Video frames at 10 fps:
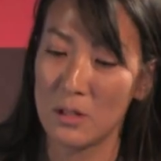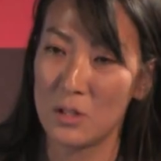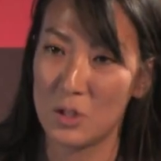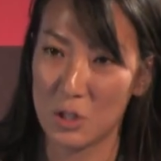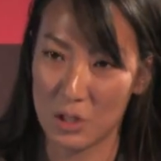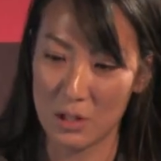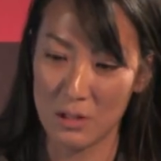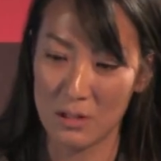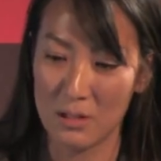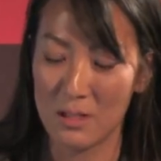j,
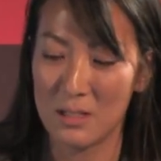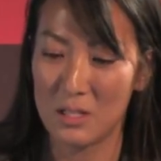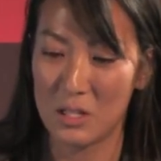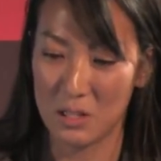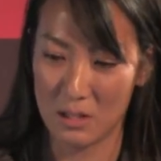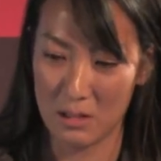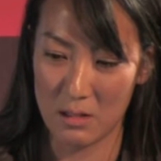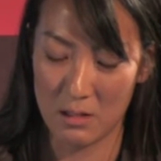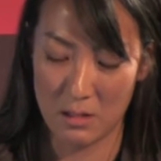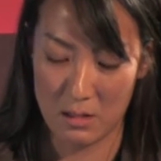d,
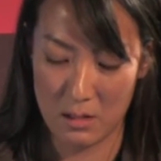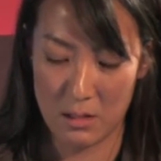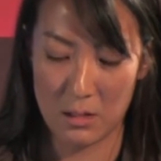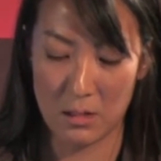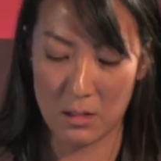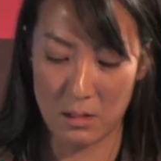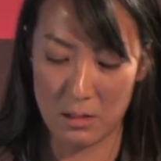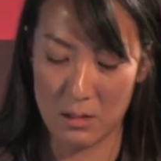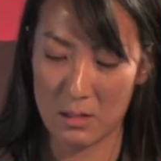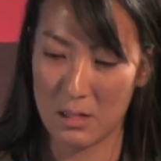g,
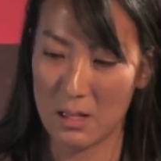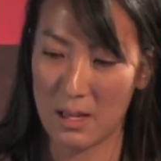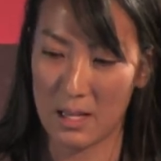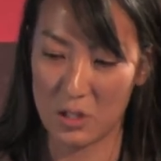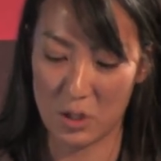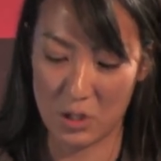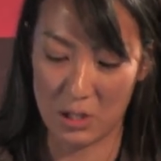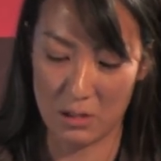and sh.